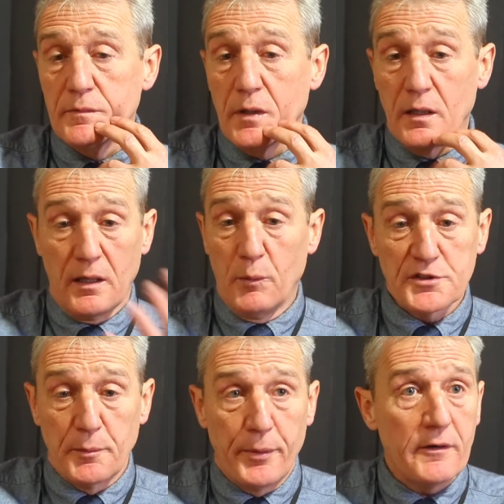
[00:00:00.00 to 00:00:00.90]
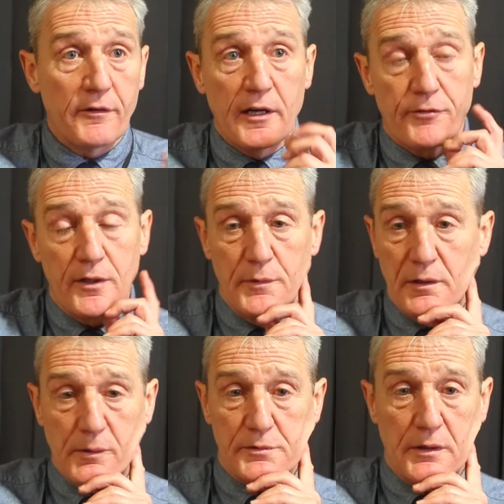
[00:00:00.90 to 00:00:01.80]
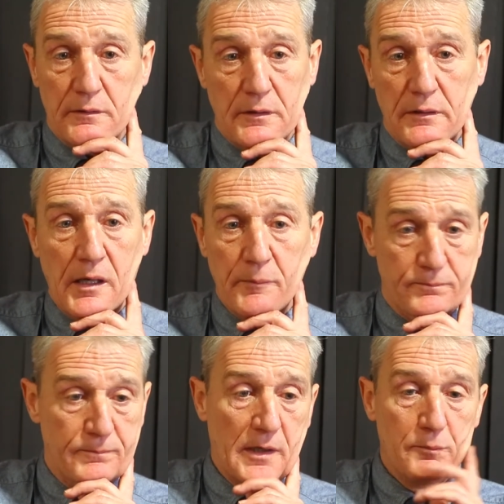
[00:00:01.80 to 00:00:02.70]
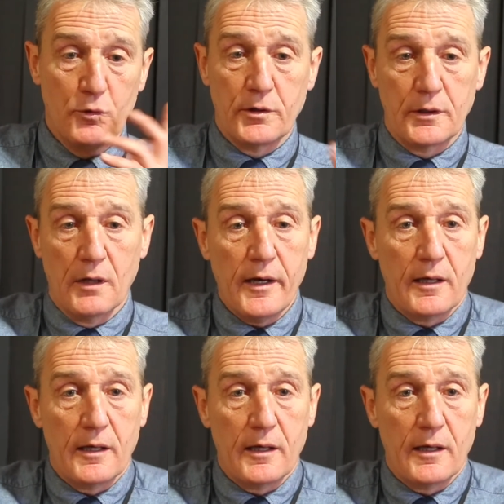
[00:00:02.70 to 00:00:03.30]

I wasn't bitter or anything. I mean, I'm not going to lie.